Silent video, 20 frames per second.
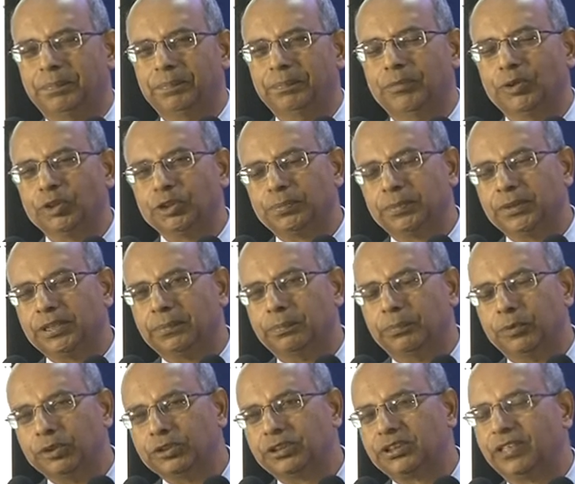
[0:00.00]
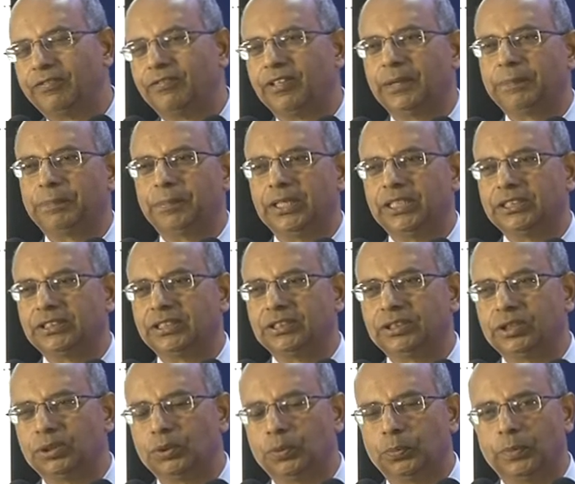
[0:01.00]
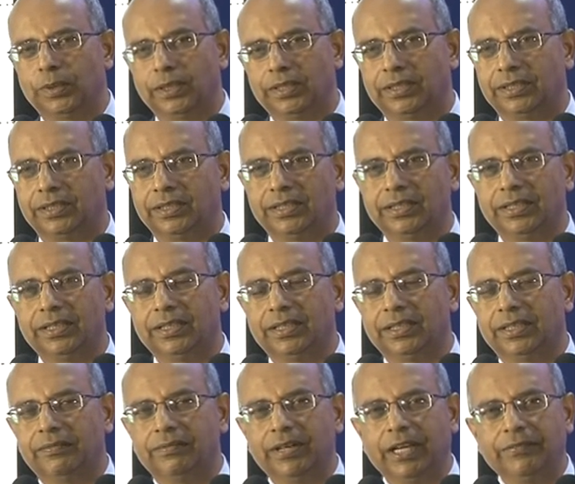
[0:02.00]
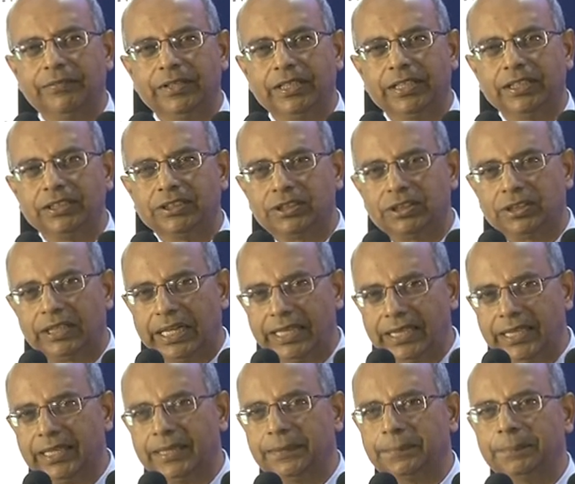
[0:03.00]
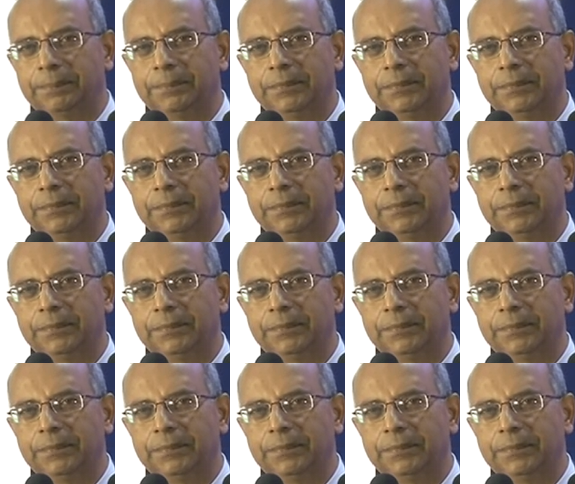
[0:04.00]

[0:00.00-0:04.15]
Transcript: must be the most developed nations in the world, where we can tell them